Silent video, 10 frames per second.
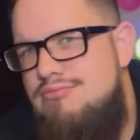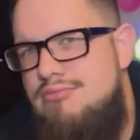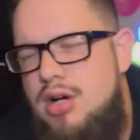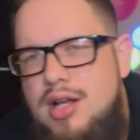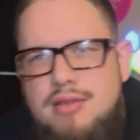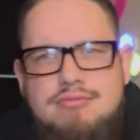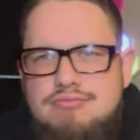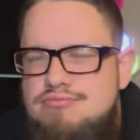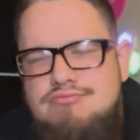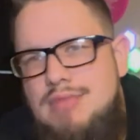but
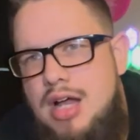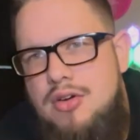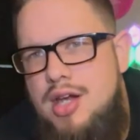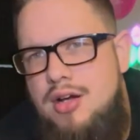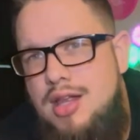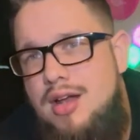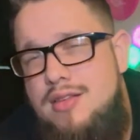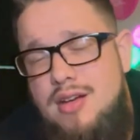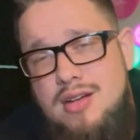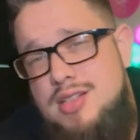I don't carry that a
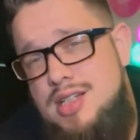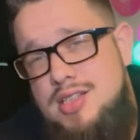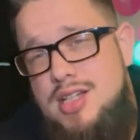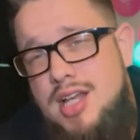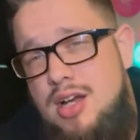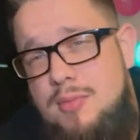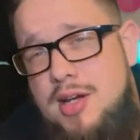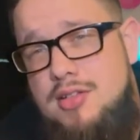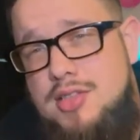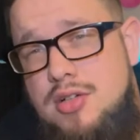ton because I just take care of my
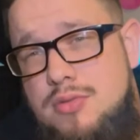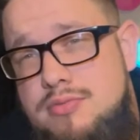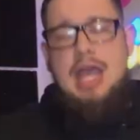nails at home.